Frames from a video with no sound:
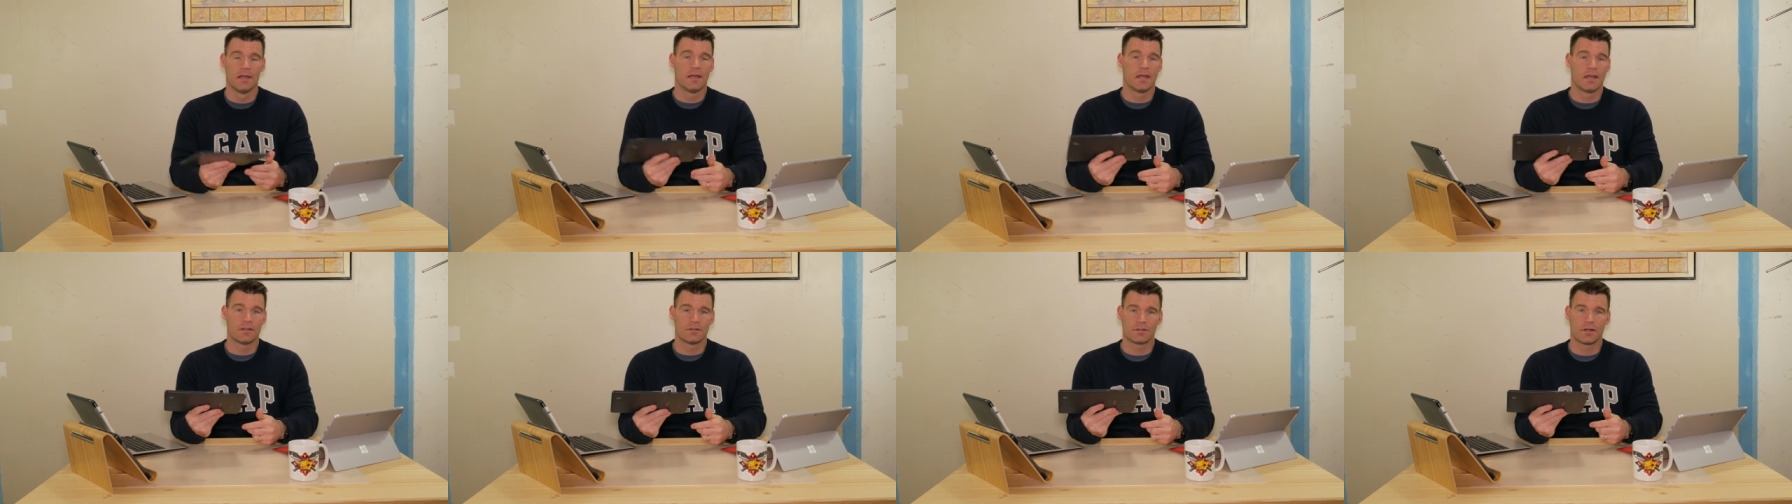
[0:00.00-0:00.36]

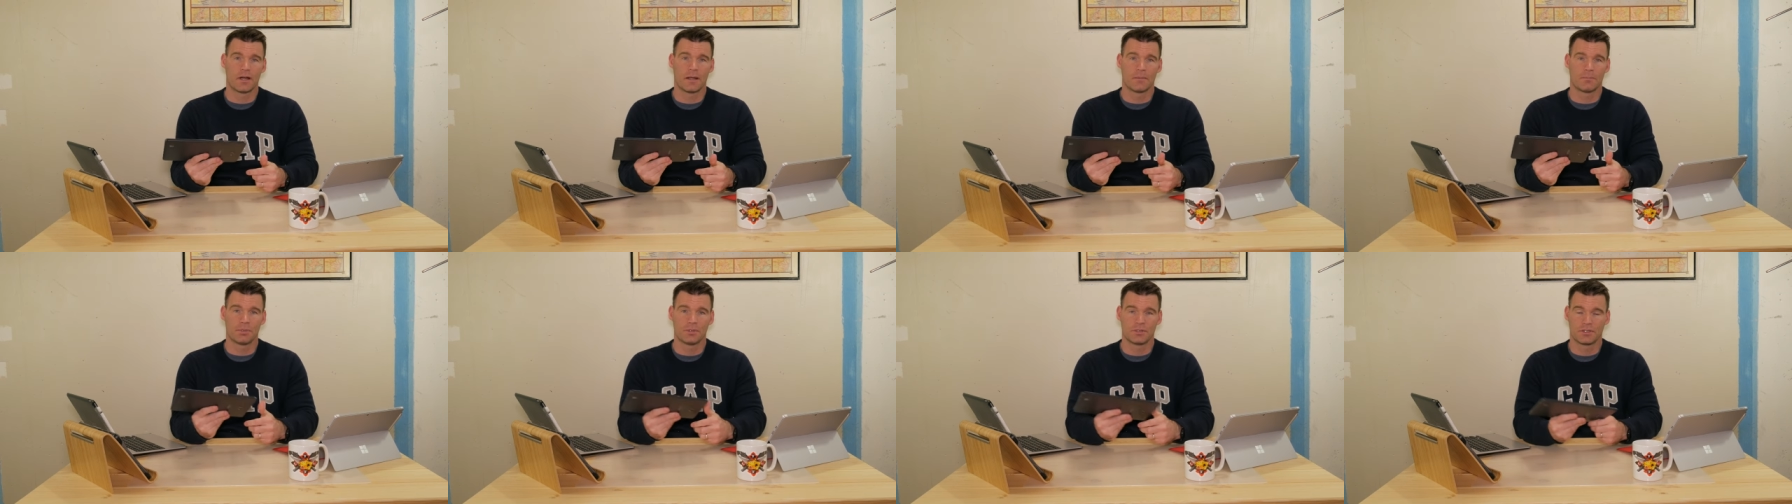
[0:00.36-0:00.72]
and try
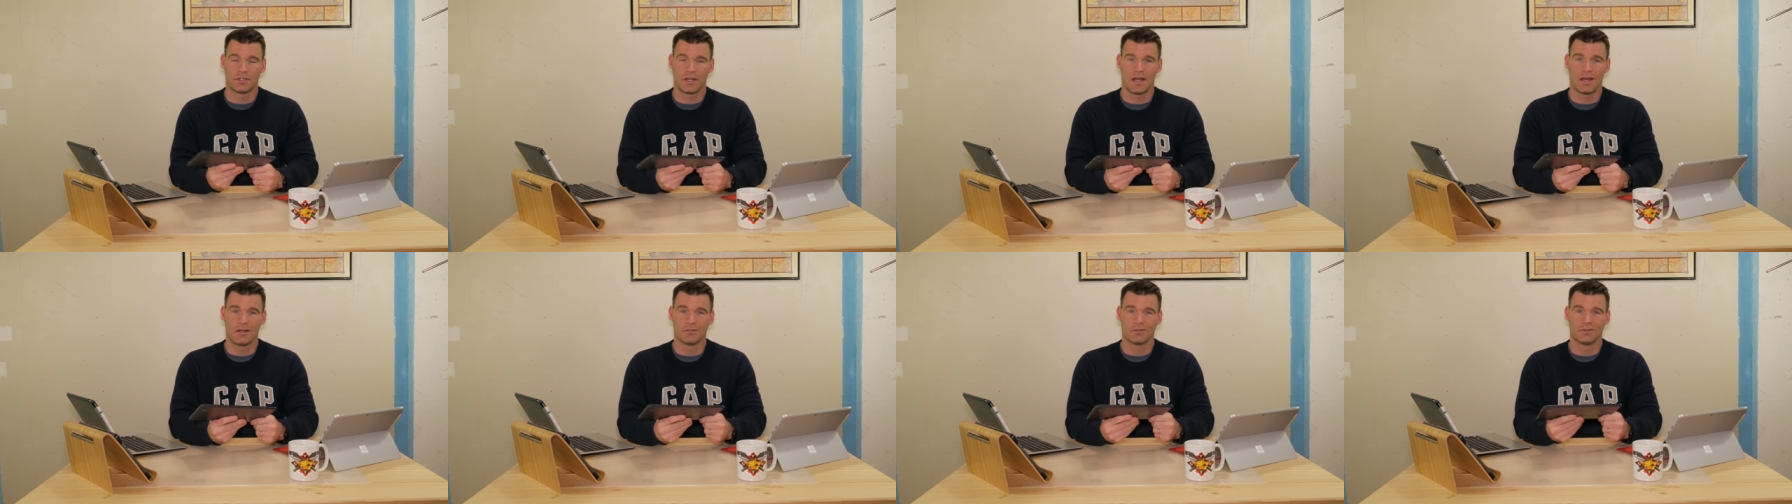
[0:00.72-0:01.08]
and push
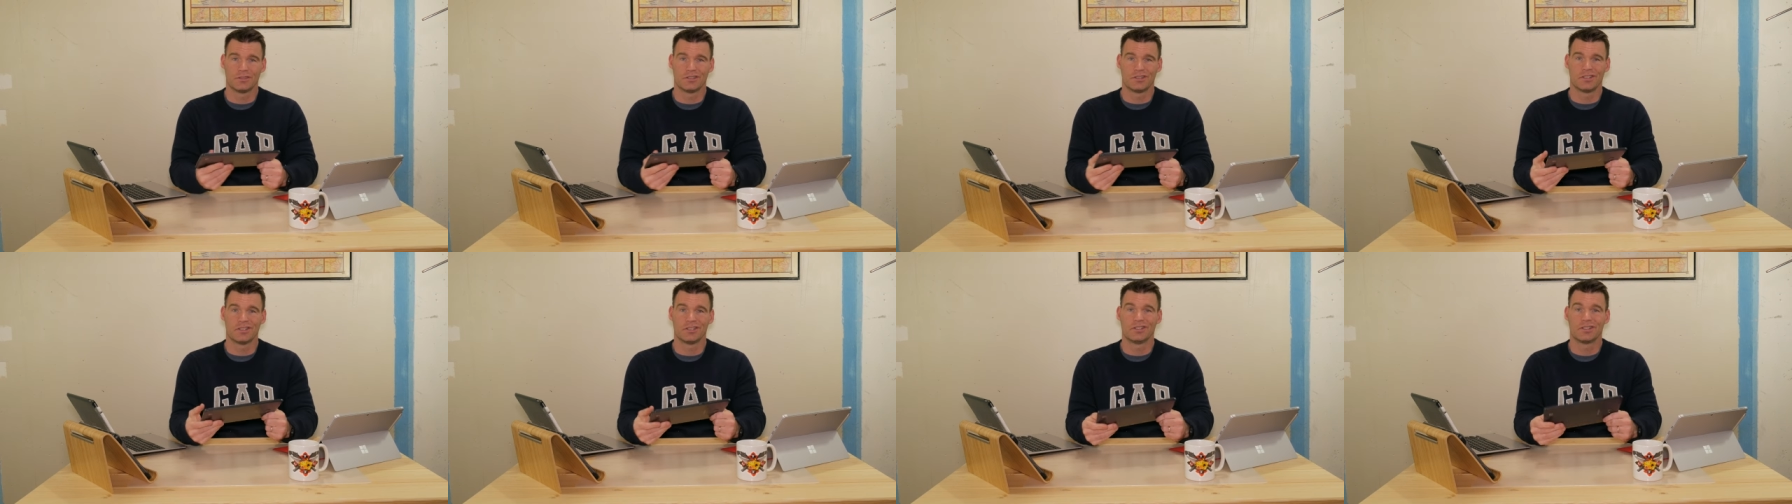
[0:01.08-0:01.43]
out
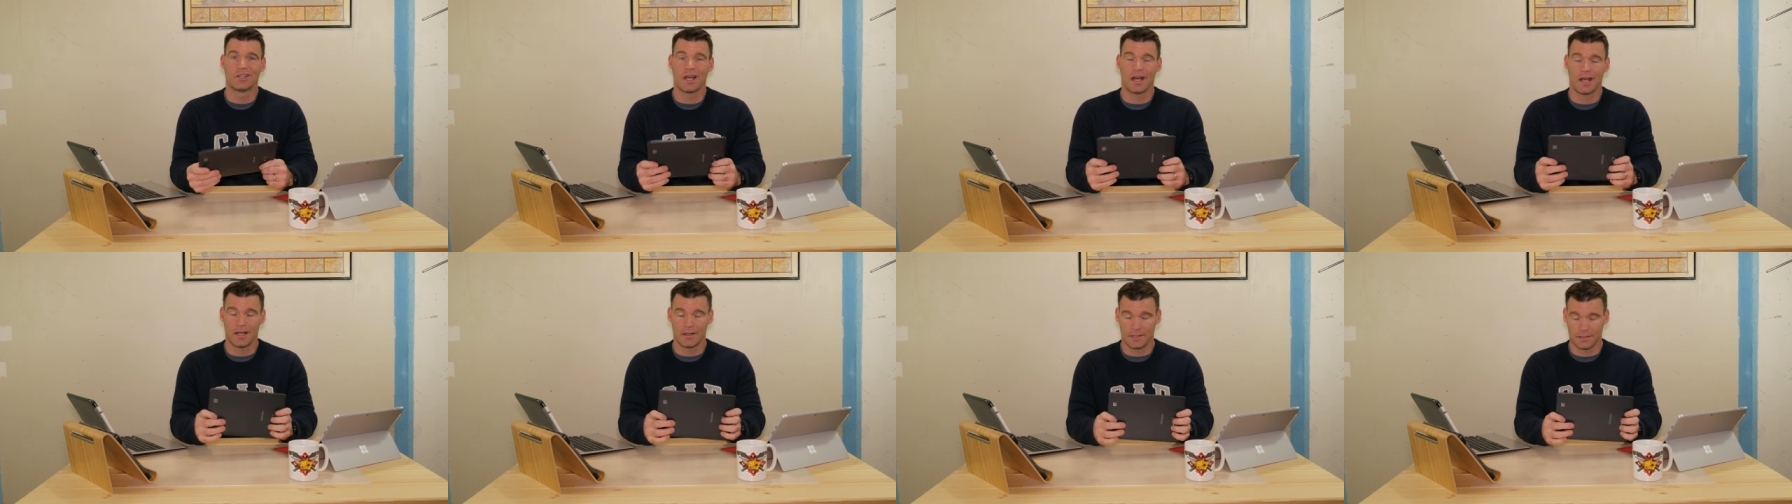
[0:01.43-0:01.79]
good
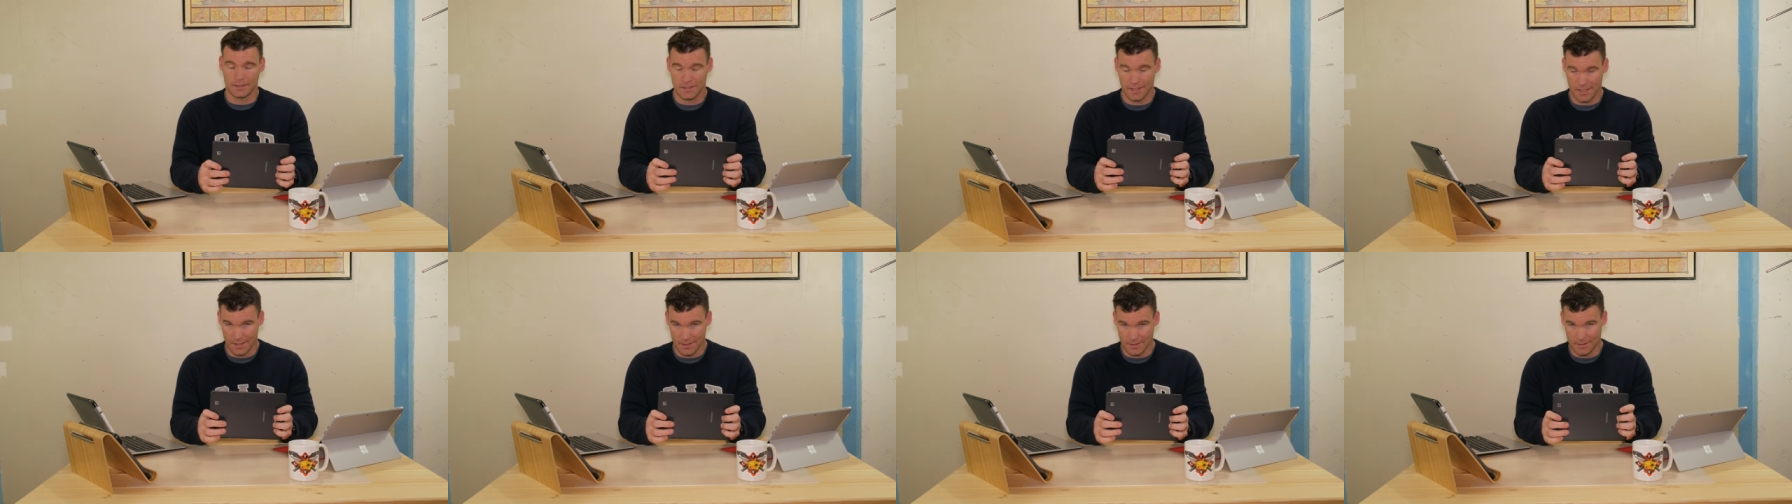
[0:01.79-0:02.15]

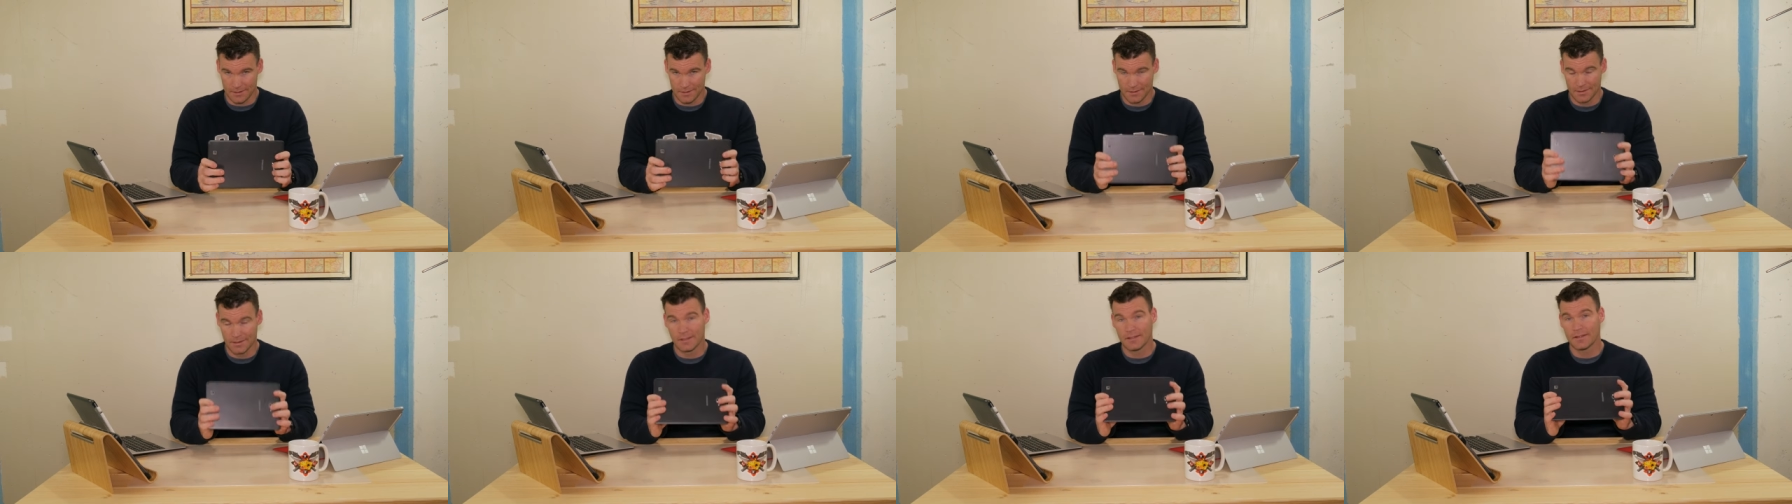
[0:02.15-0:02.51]

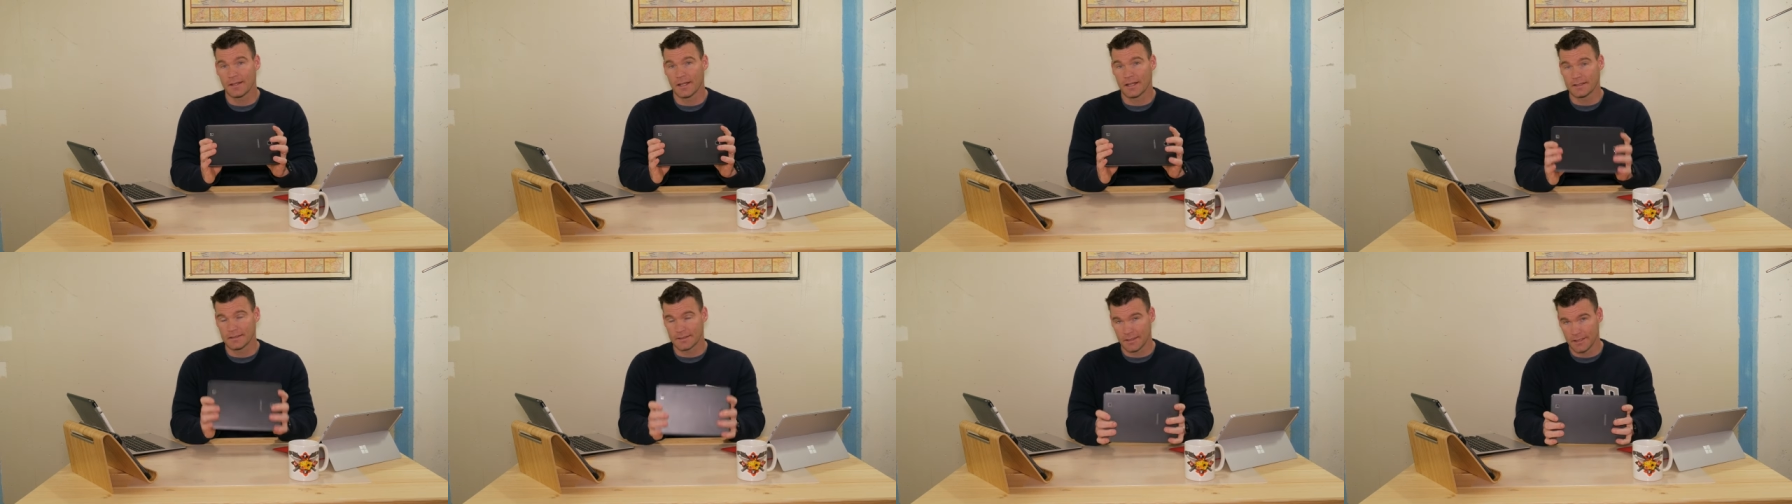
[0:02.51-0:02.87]
content.
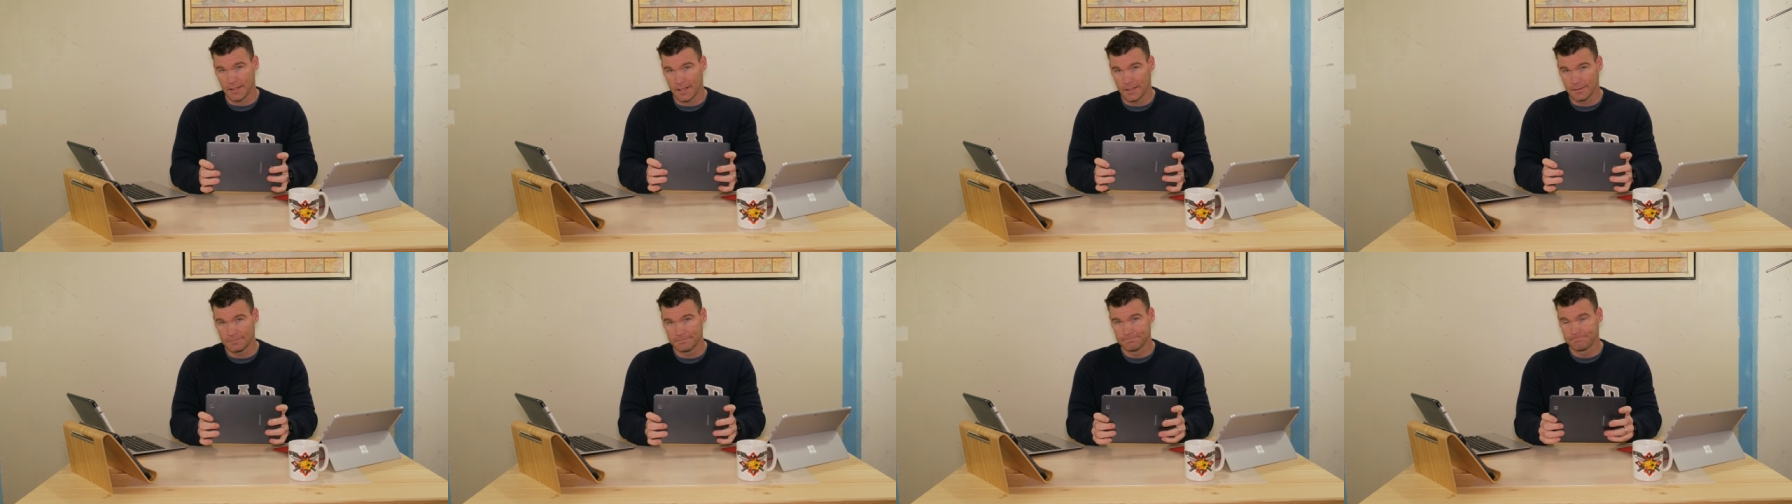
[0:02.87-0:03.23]
Thanks a
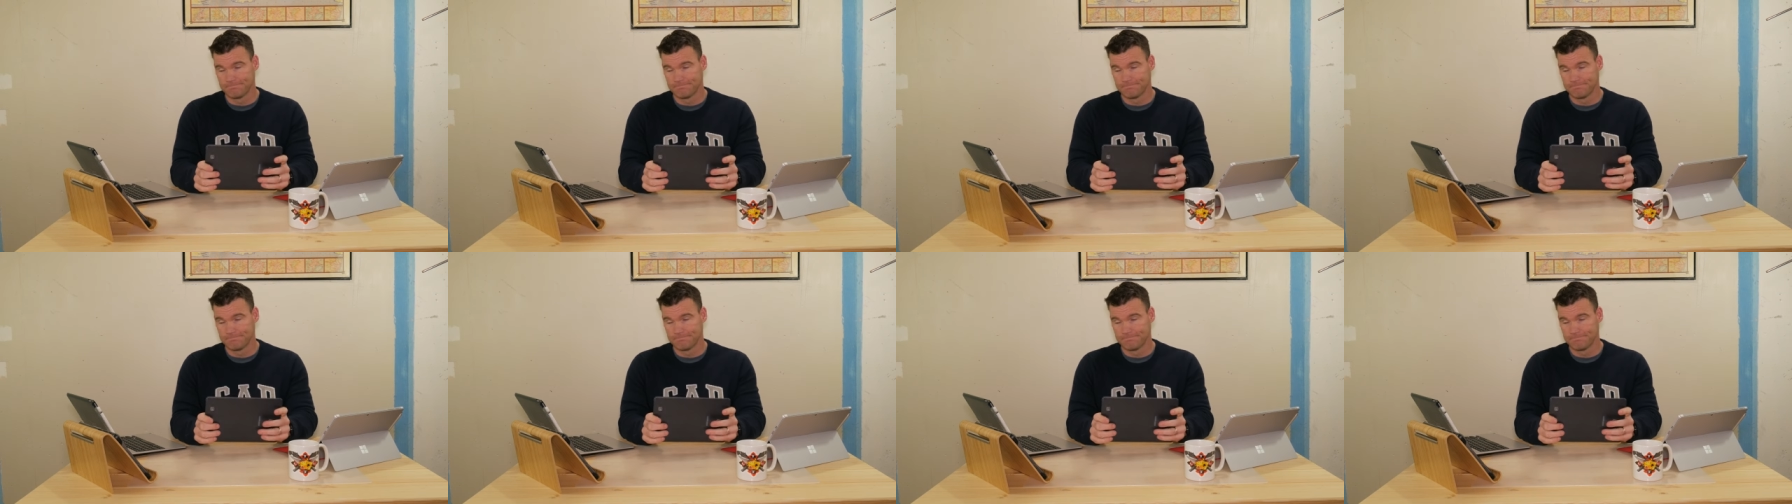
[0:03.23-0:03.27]
lot.